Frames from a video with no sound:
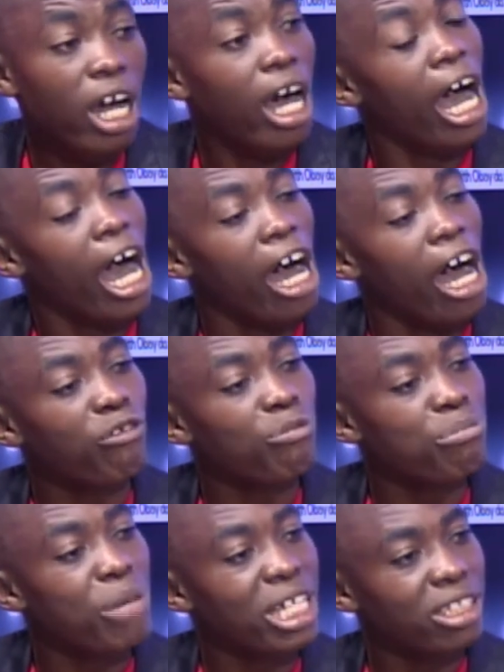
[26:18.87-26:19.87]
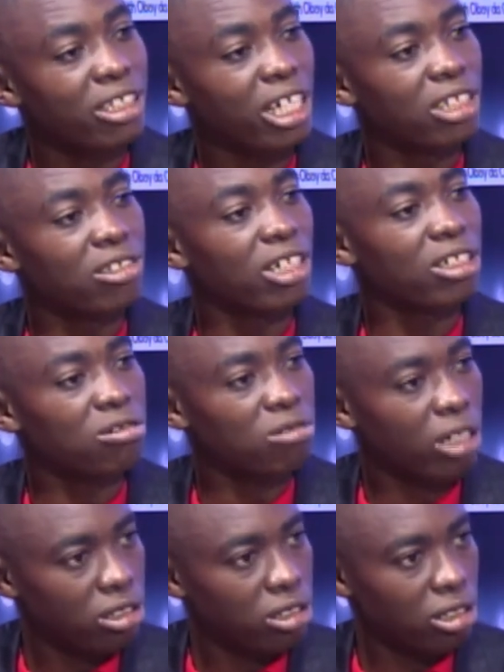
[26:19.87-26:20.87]
have maintained their
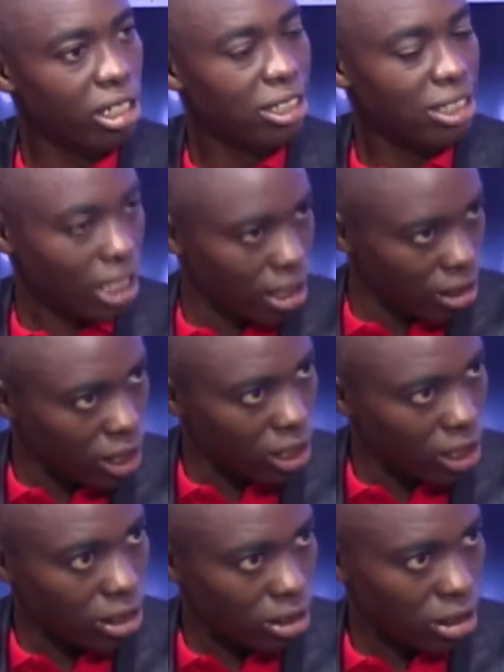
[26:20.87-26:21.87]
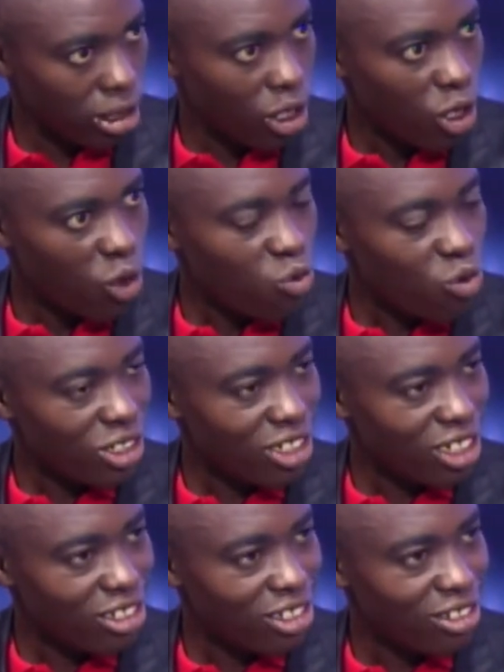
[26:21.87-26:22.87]
traditional sacredness, which
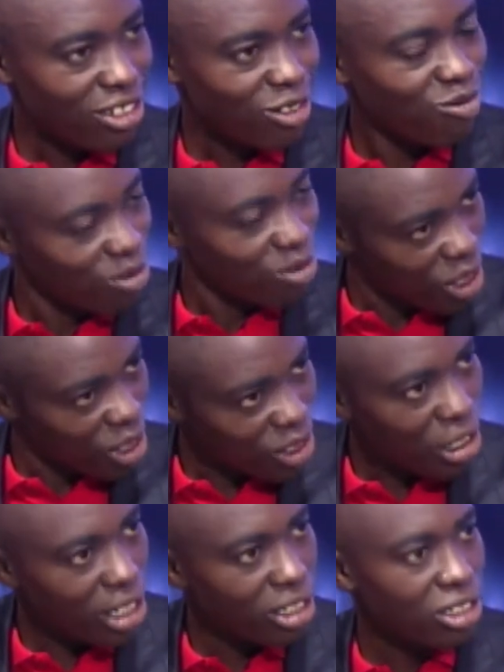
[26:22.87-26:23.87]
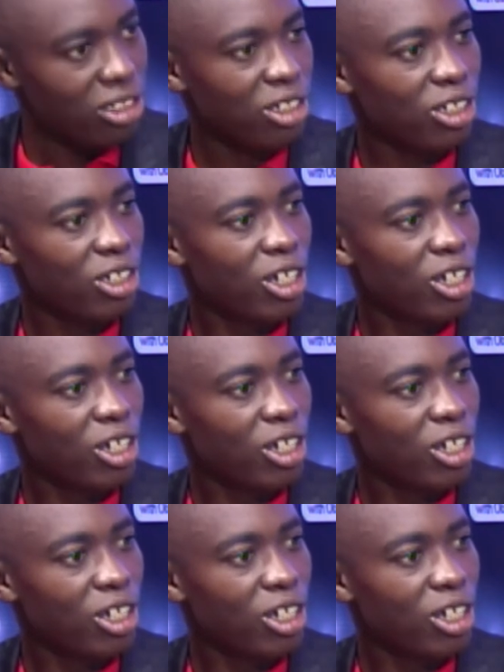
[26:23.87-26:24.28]
is neutrality.